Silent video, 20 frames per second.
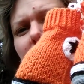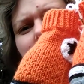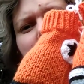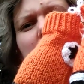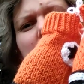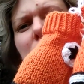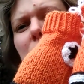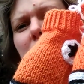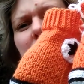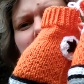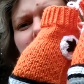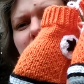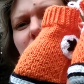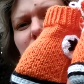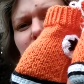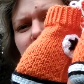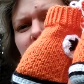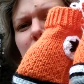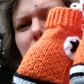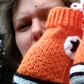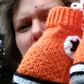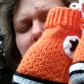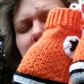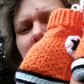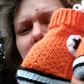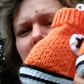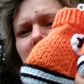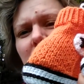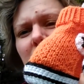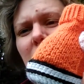maybe it's just my
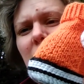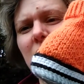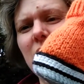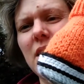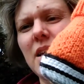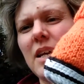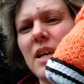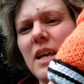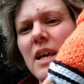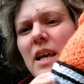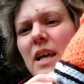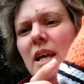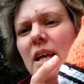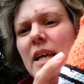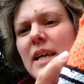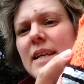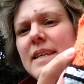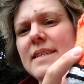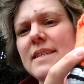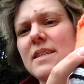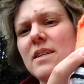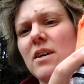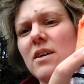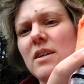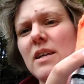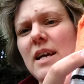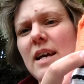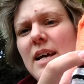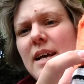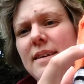technique, it's not
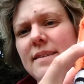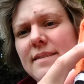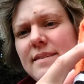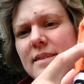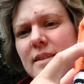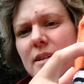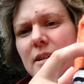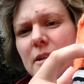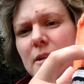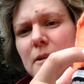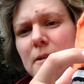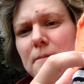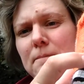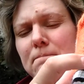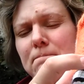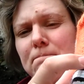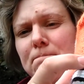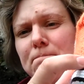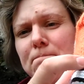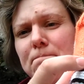as um,